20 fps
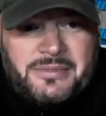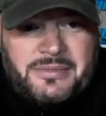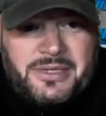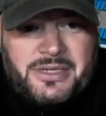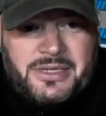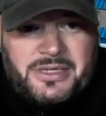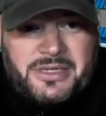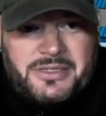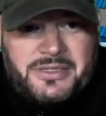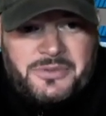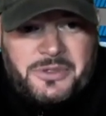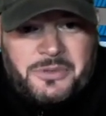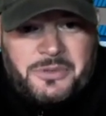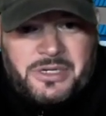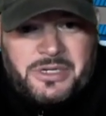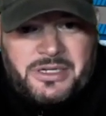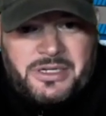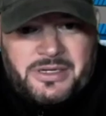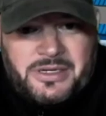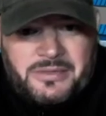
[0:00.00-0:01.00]
Because we
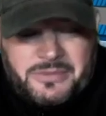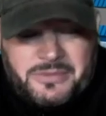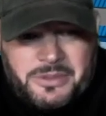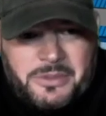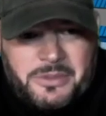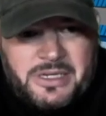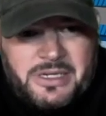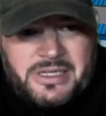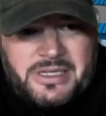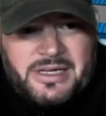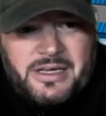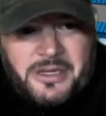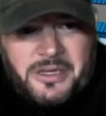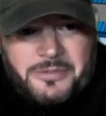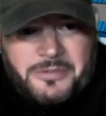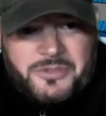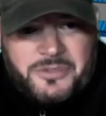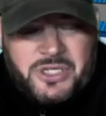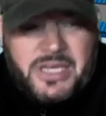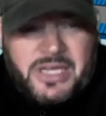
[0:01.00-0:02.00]
wanted to
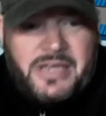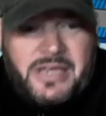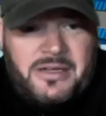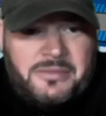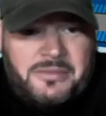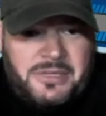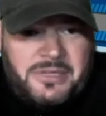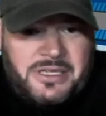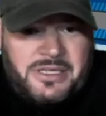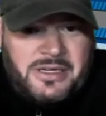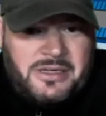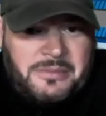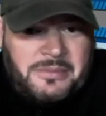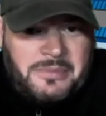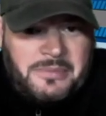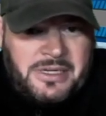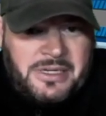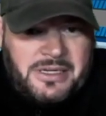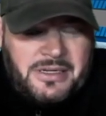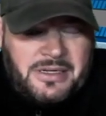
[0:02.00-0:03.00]
help China
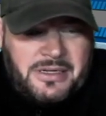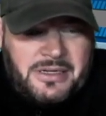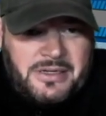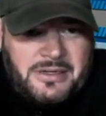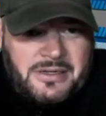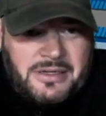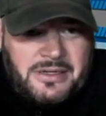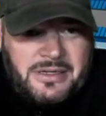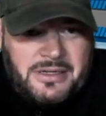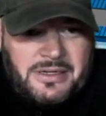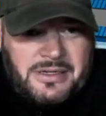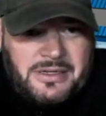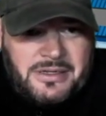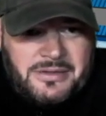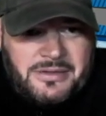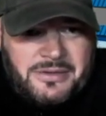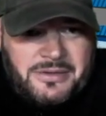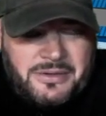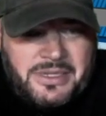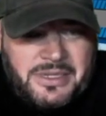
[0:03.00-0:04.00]
become a
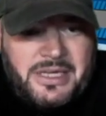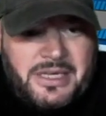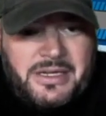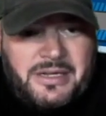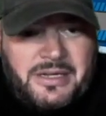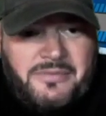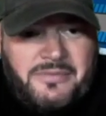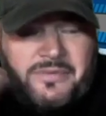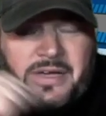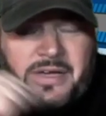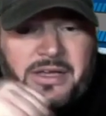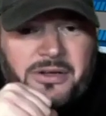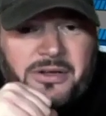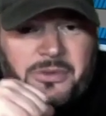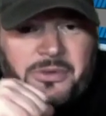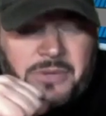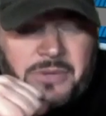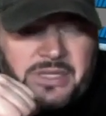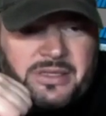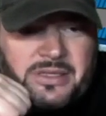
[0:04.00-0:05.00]
united
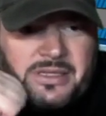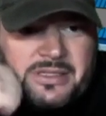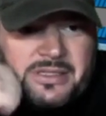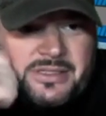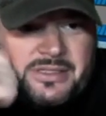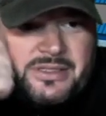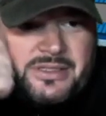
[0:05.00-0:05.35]
fighter with us